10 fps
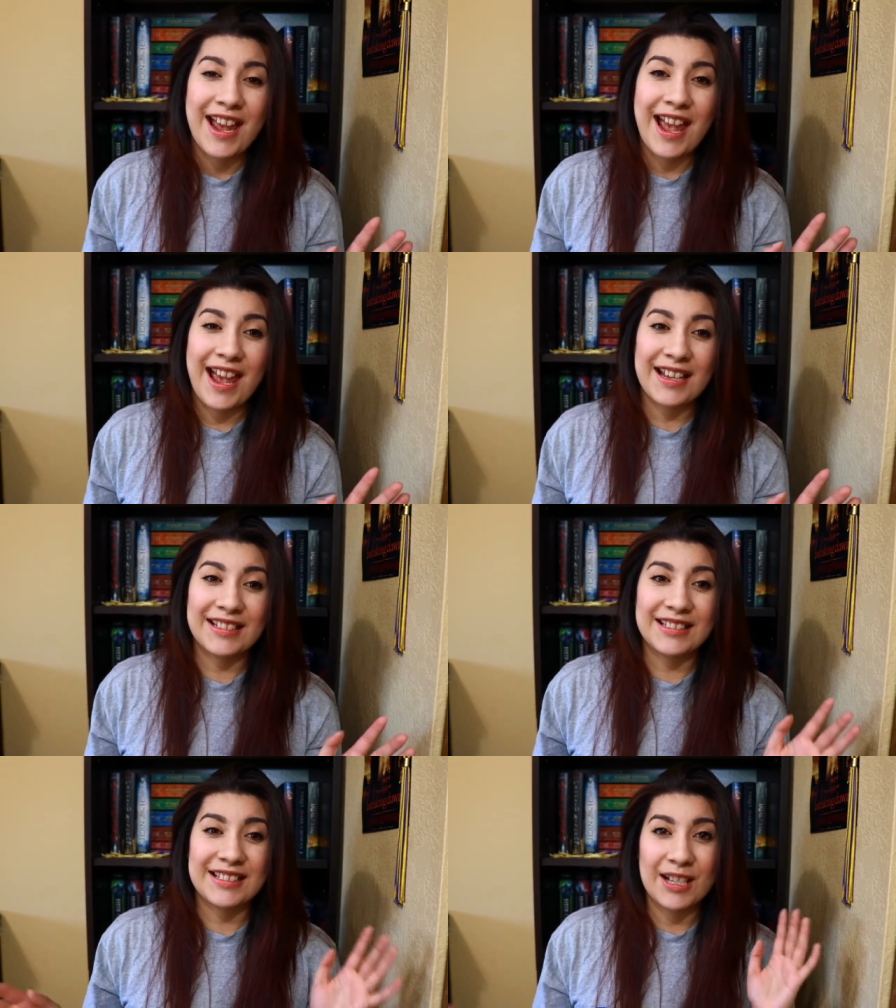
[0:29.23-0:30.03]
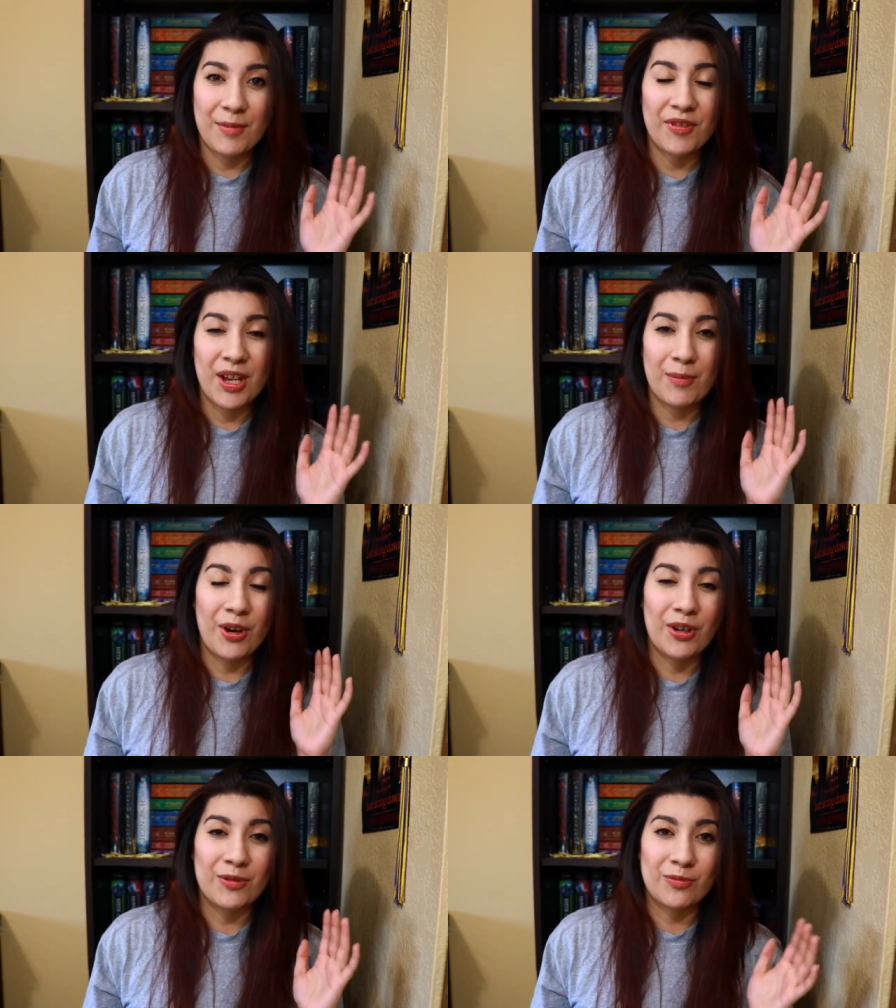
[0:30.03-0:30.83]
and some of them
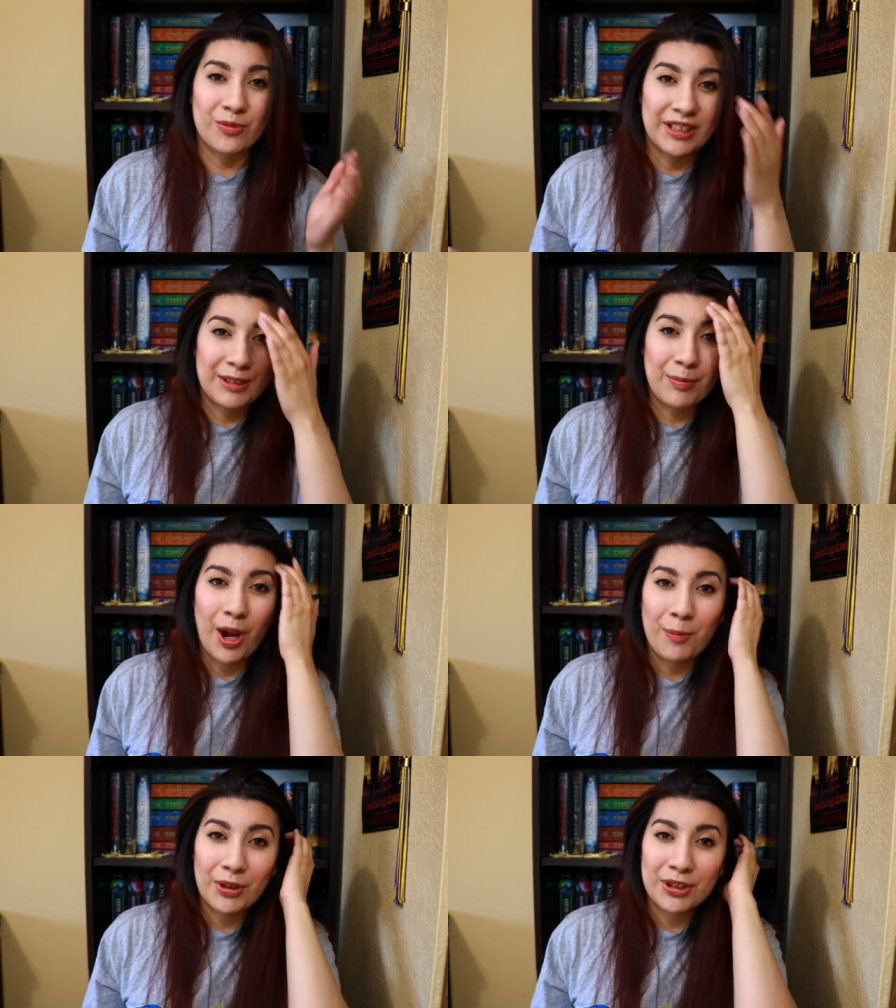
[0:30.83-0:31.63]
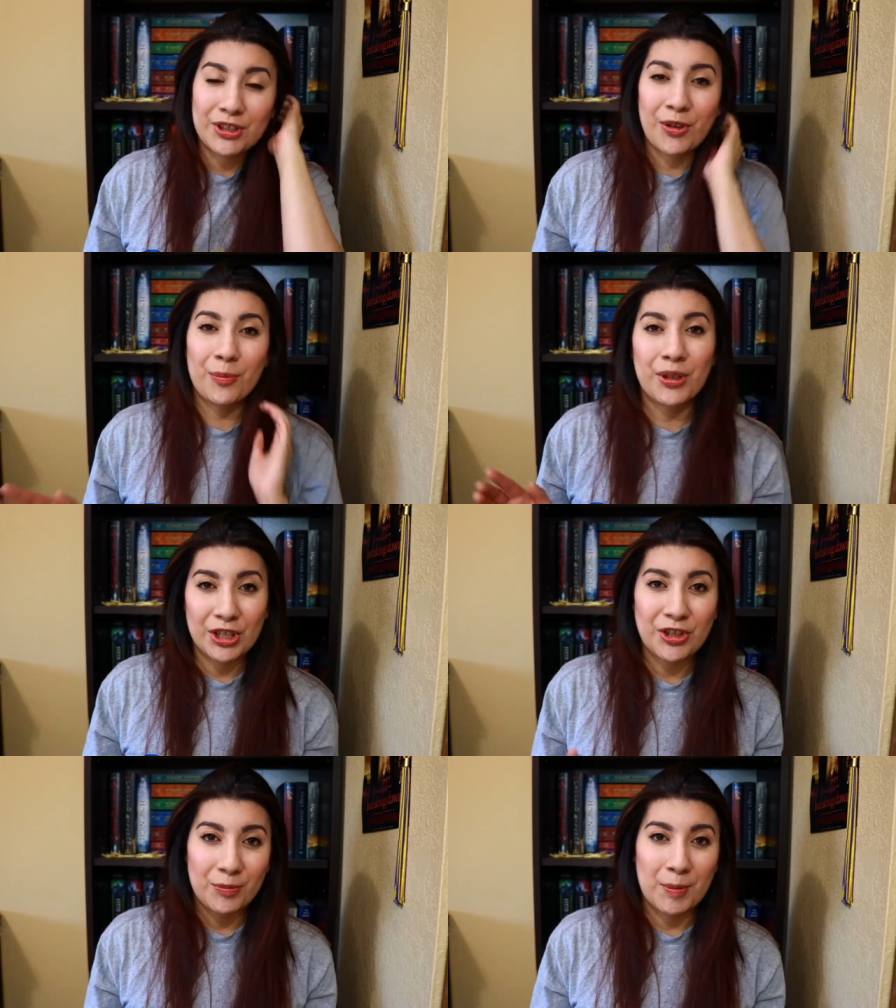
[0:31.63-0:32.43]
are really popular, so I'm pretty
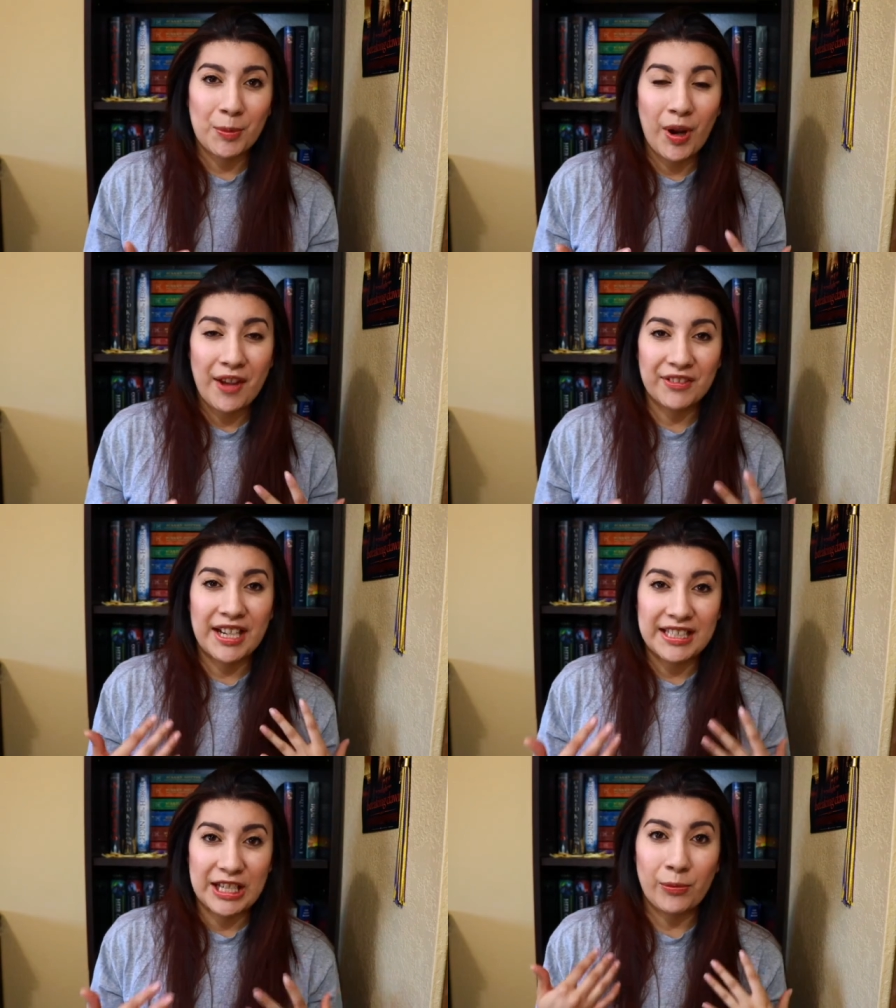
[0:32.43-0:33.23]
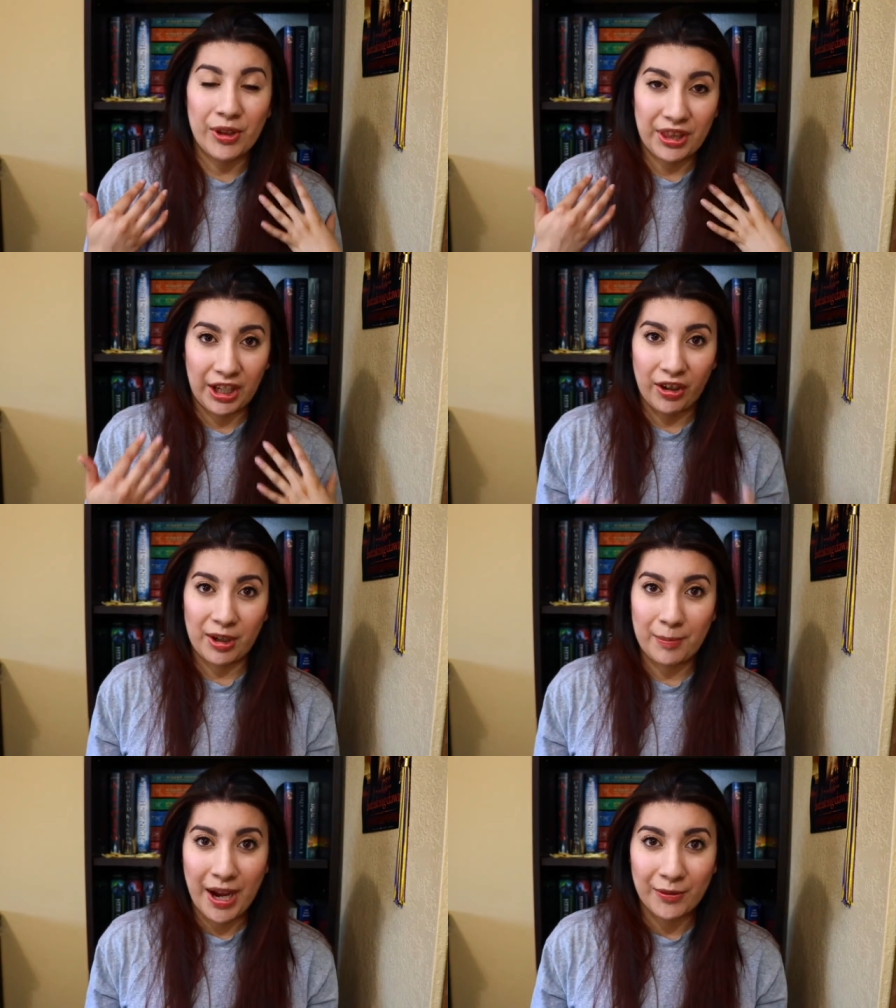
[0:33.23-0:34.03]
sure people have an idea what they are
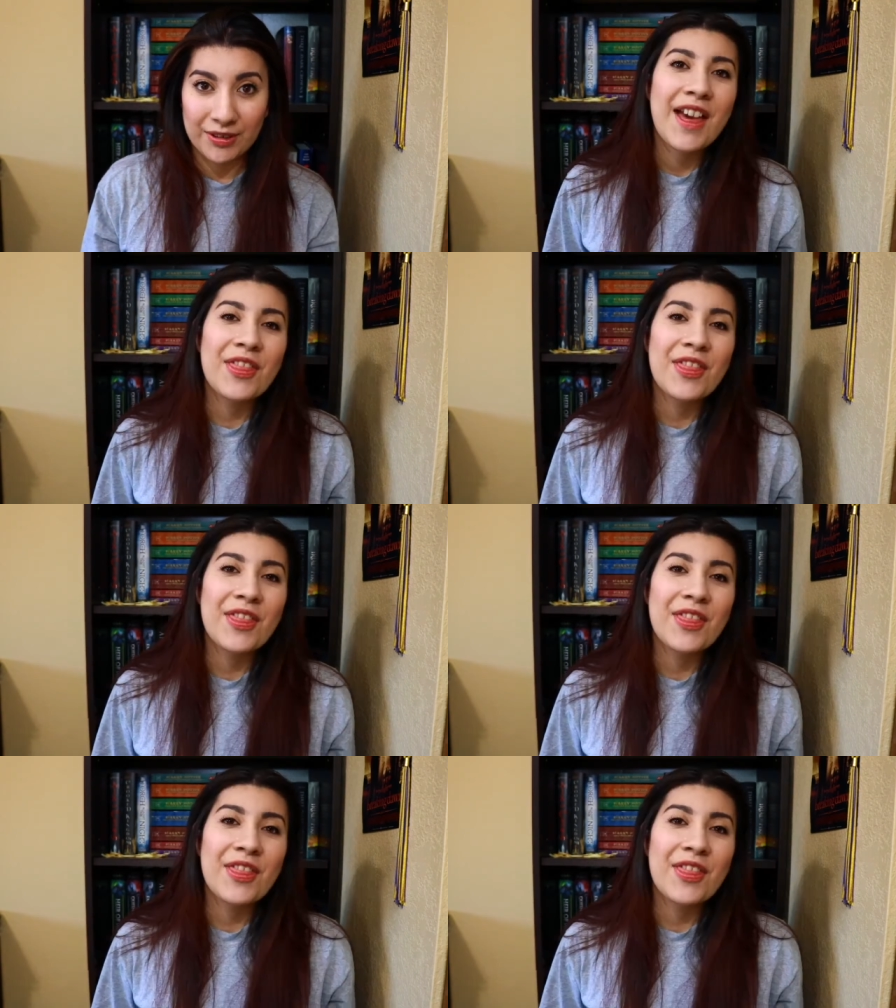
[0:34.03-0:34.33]
about.